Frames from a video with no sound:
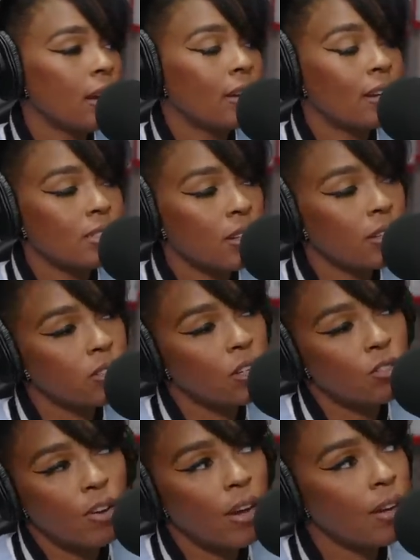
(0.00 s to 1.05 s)
And I say,
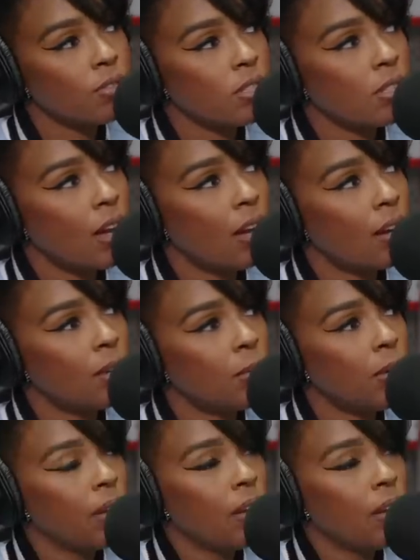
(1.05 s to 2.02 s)
listen, if I have this time,